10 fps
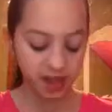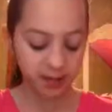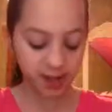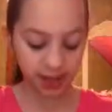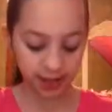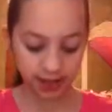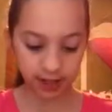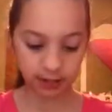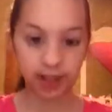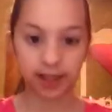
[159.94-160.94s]
because
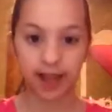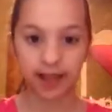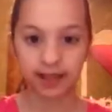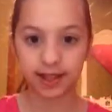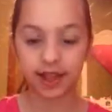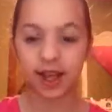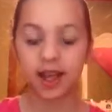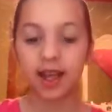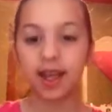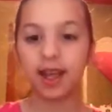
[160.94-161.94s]
she really liked it,
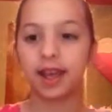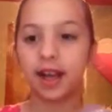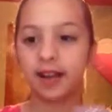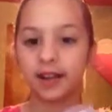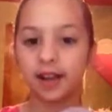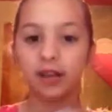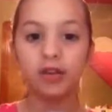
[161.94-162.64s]
and I was like,